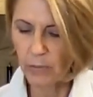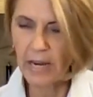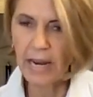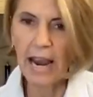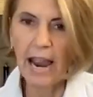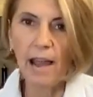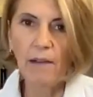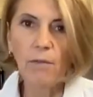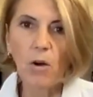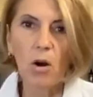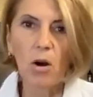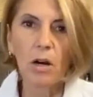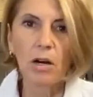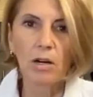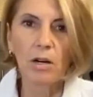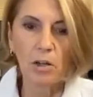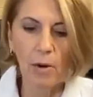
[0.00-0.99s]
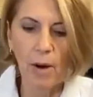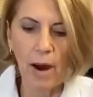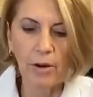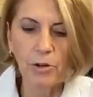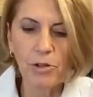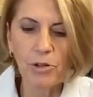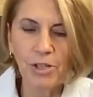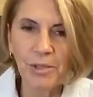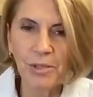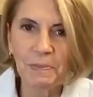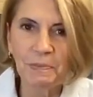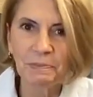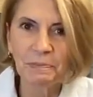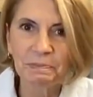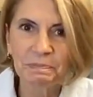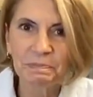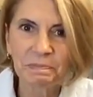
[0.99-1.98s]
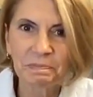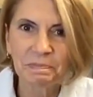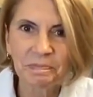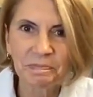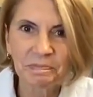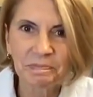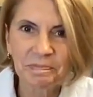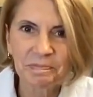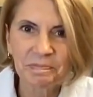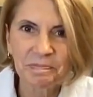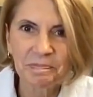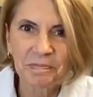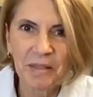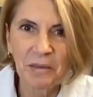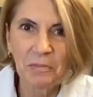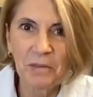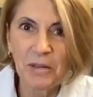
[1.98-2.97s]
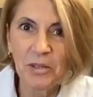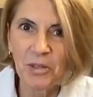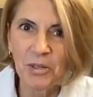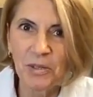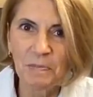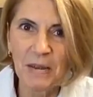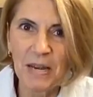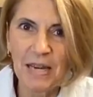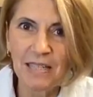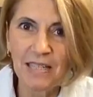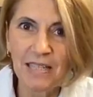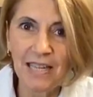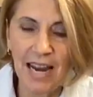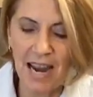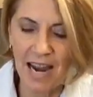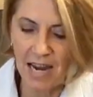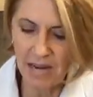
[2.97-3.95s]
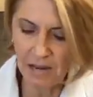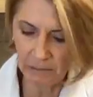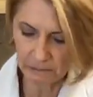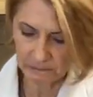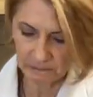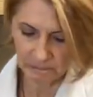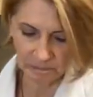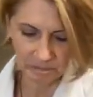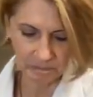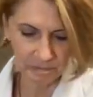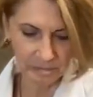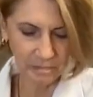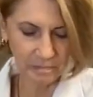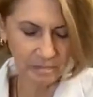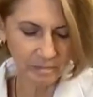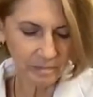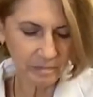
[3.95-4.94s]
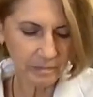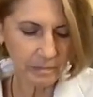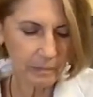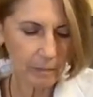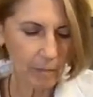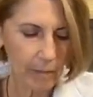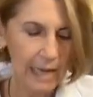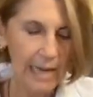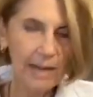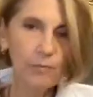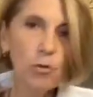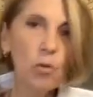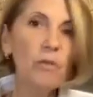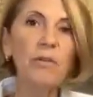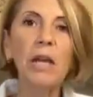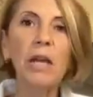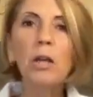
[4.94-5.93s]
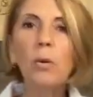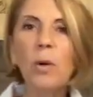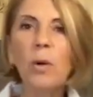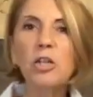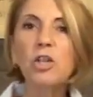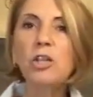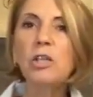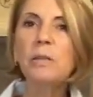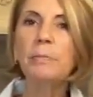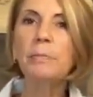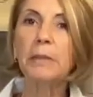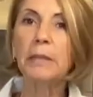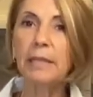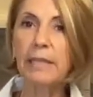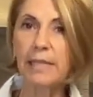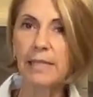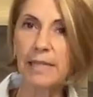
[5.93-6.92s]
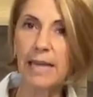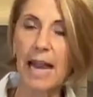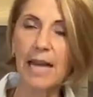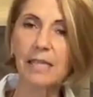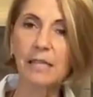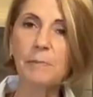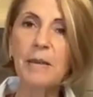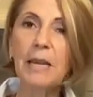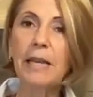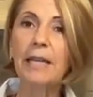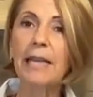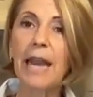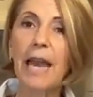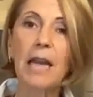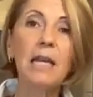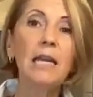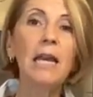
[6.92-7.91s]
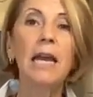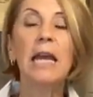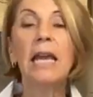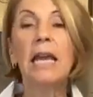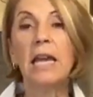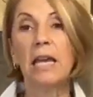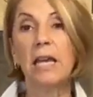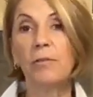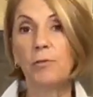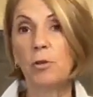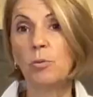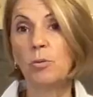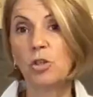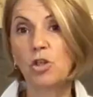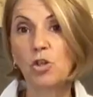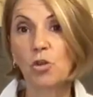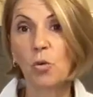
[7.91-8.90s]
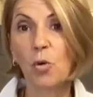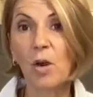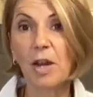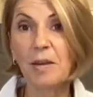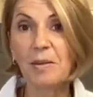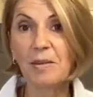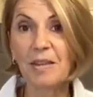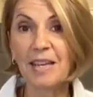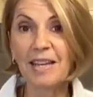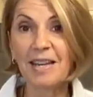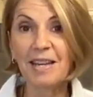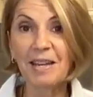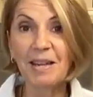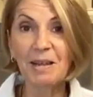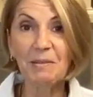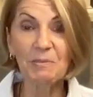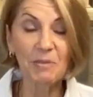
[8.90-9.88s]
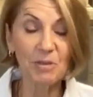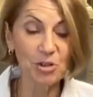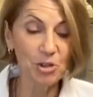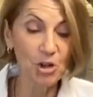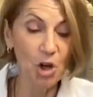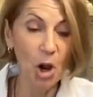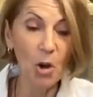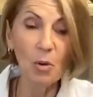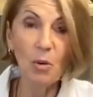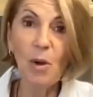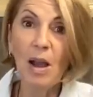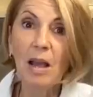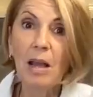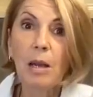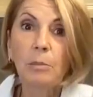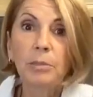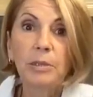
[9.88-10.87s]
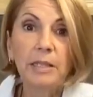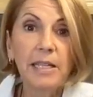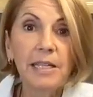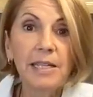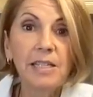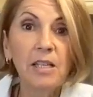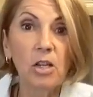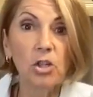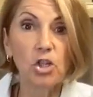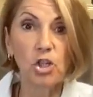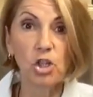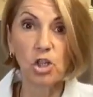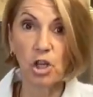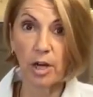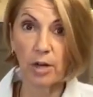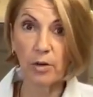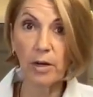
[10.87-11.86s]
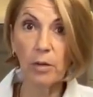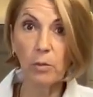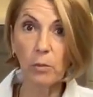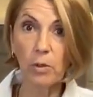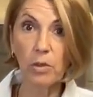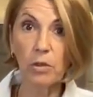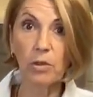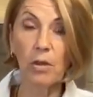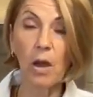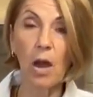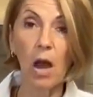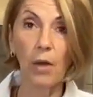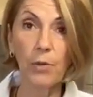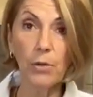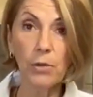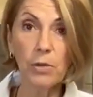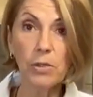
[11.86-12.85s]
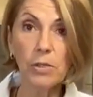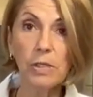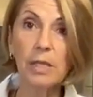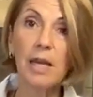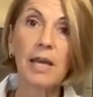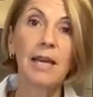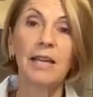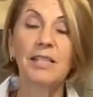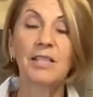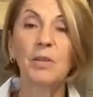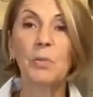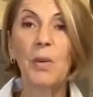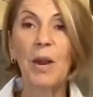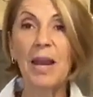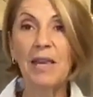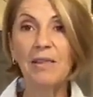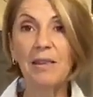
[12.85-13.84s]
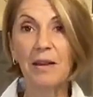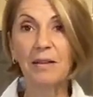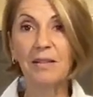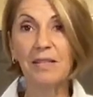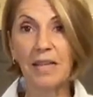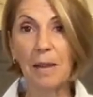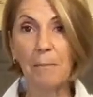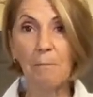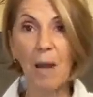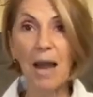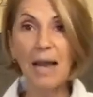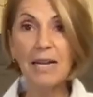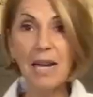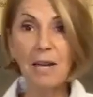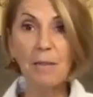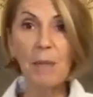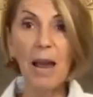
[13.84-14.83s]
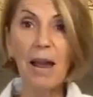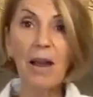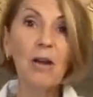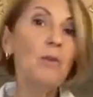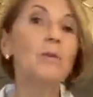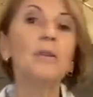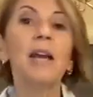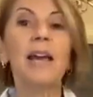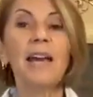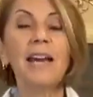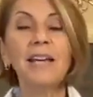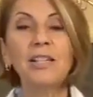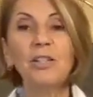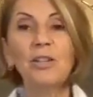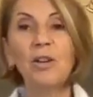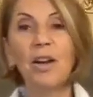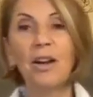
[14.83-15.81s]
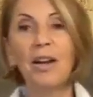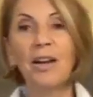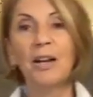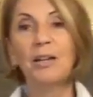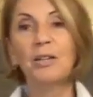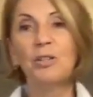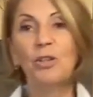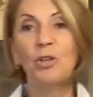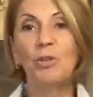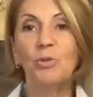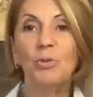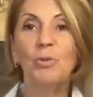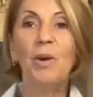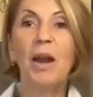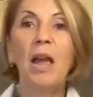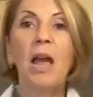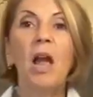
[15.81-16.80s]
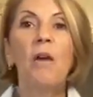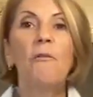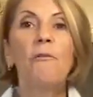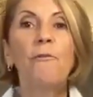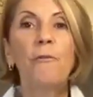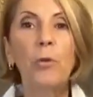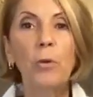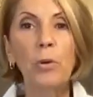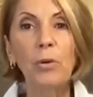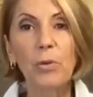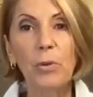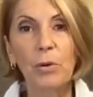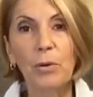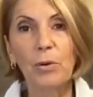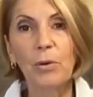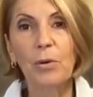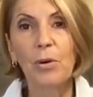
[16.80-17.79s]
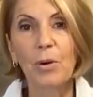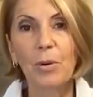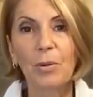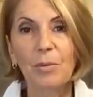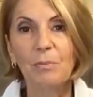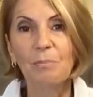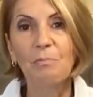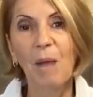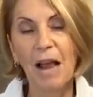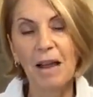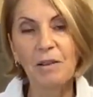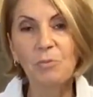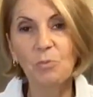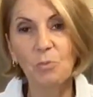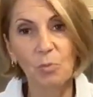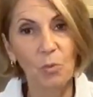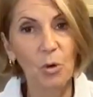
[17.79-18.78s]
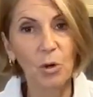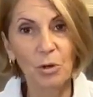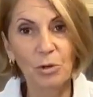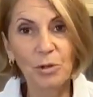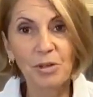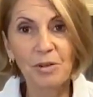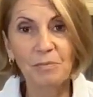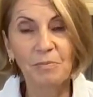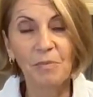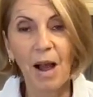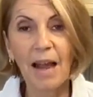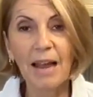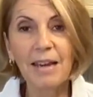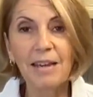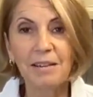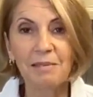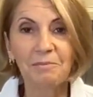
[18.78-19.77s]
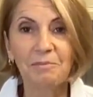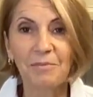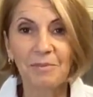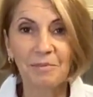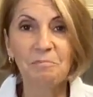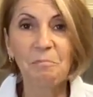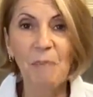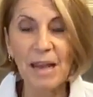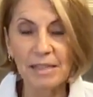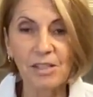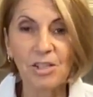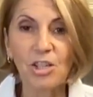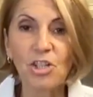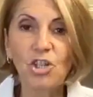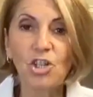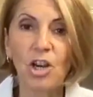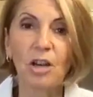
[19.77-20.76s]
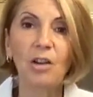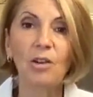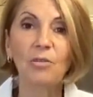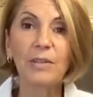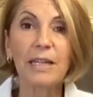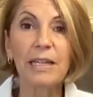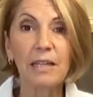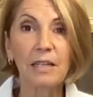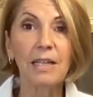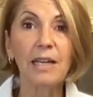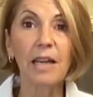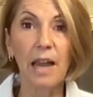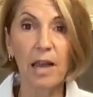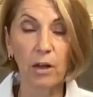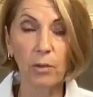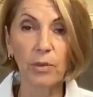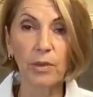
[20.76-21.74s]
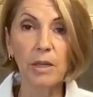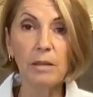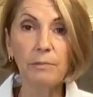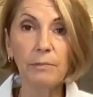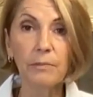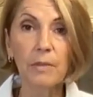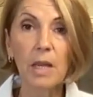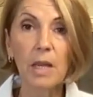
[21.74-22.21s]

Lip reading: We have our crackers that we just made today. If you have any questions, please ask me. Again, if you enjoyed the show, please share it with others. It's a way to get my name out and to further my message of eating healthy.